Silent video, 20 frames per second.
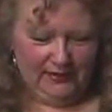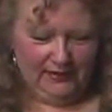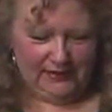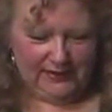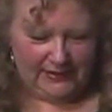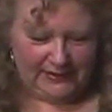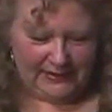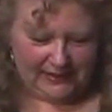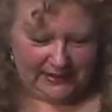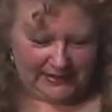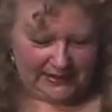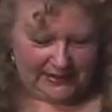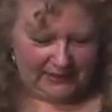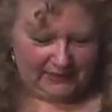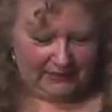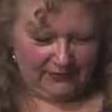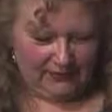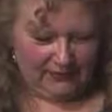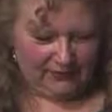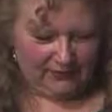
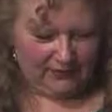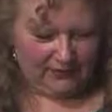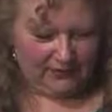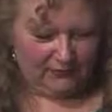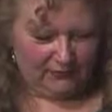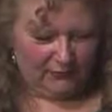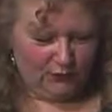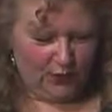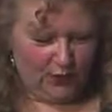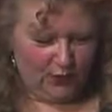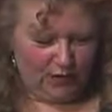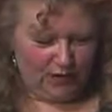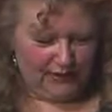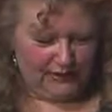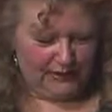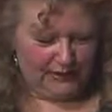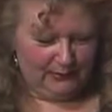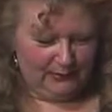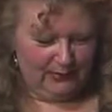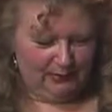dissecting those
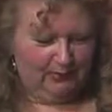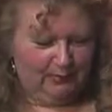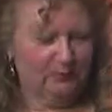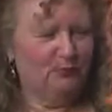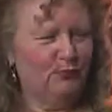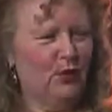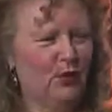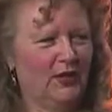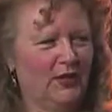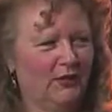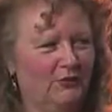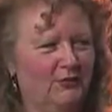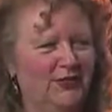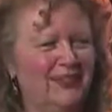frogs and whatever.